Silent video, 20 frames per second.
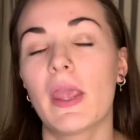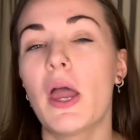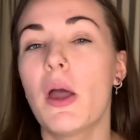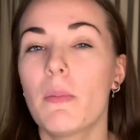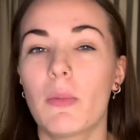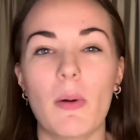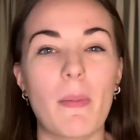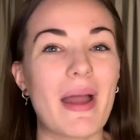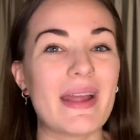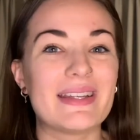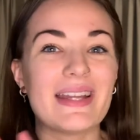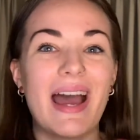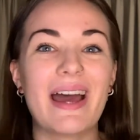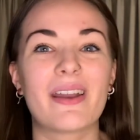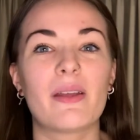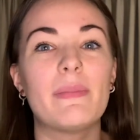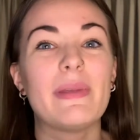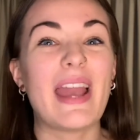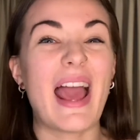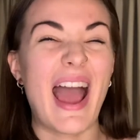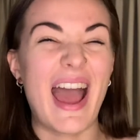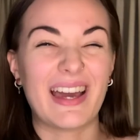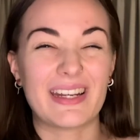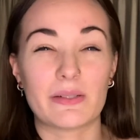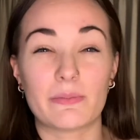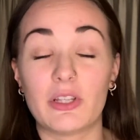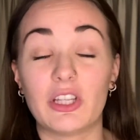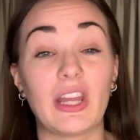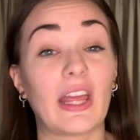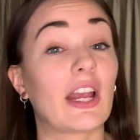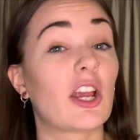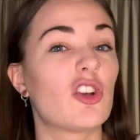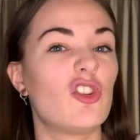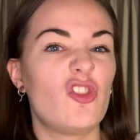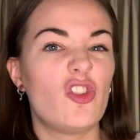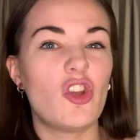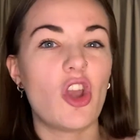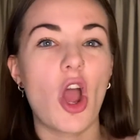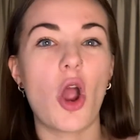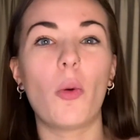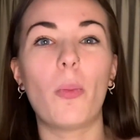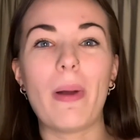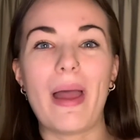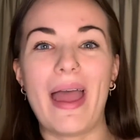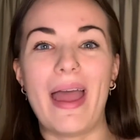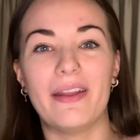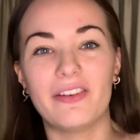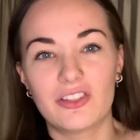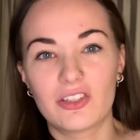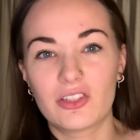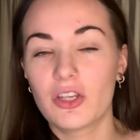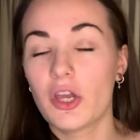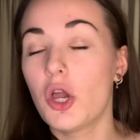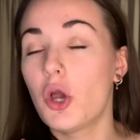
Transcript: But my dad had been adamant, like, no pets.